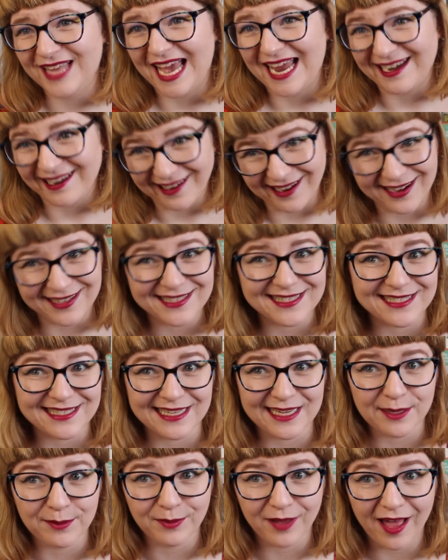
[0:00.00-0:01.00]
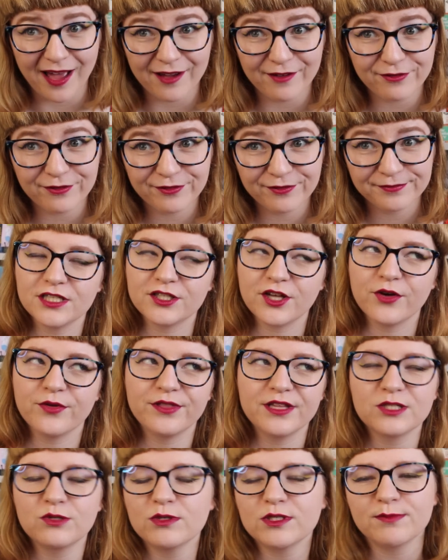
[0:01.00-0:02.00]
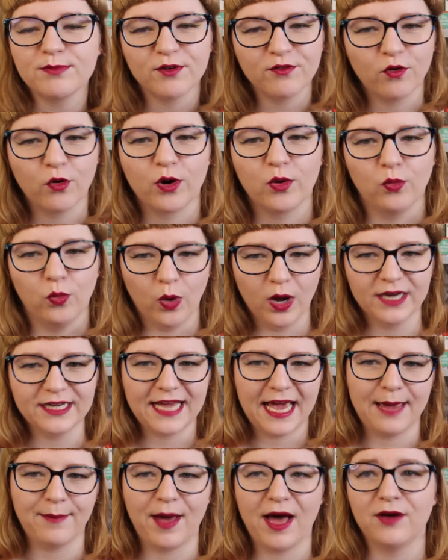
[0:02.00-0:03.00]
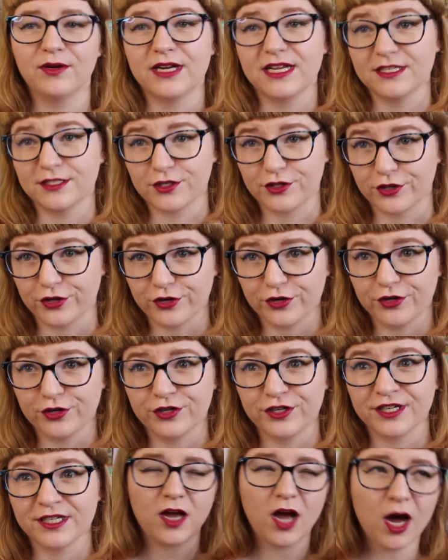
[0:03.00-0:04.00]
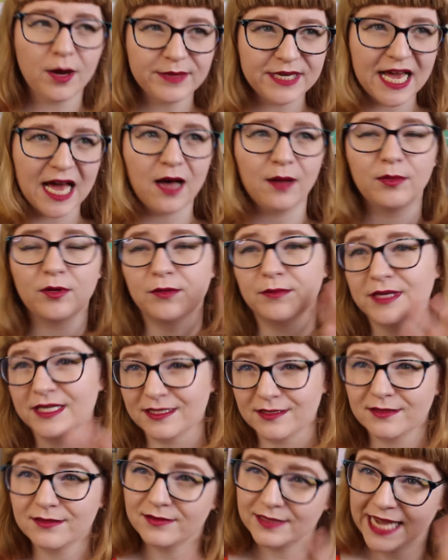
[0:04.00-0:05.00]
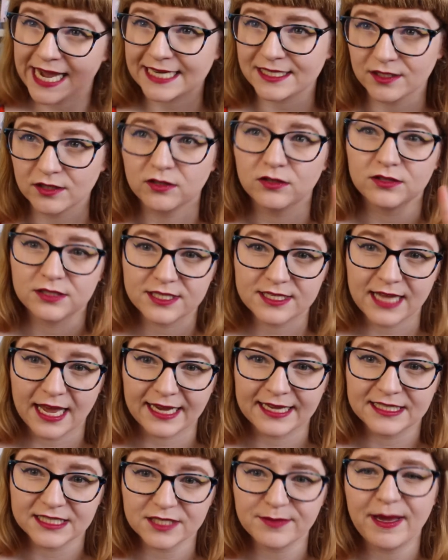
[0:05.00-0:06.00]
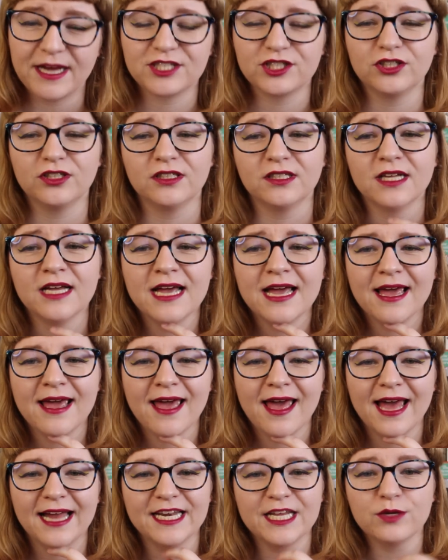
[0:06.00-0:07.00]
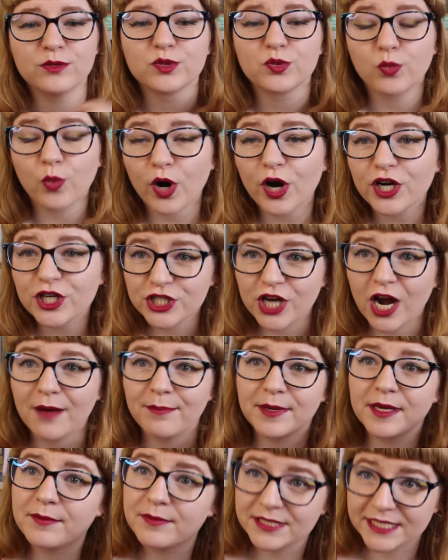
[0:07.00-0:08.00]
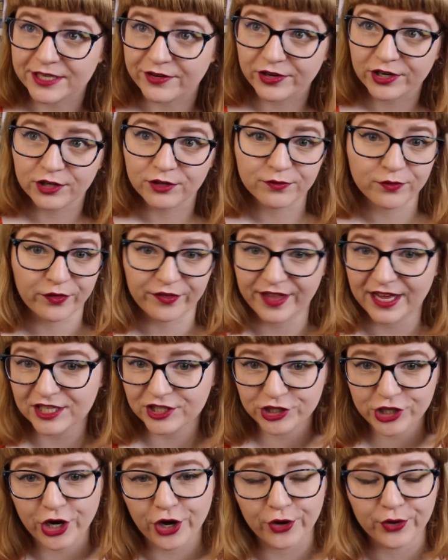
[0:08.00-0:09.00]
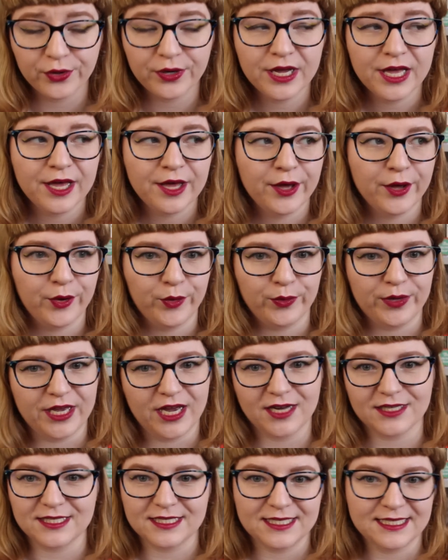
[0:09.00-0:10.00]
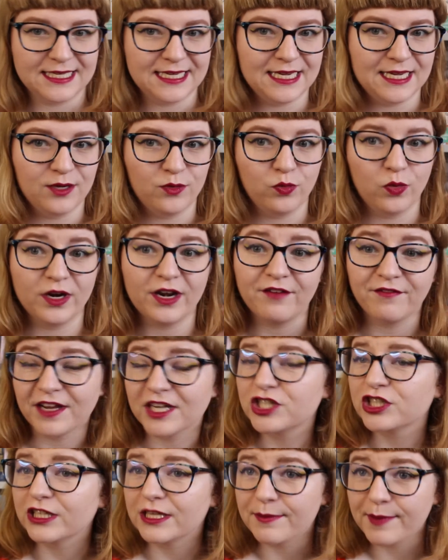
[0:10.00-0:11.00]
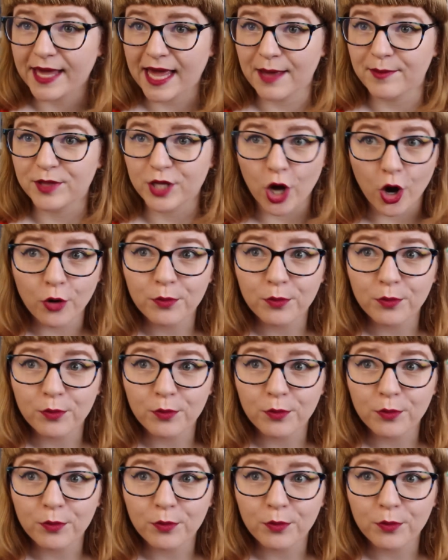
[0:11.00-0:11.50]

and I got to see him live. So this was before What came out, his third comedy album, his technical second special, and he was workshopping material for that show. We got to see what eventually became the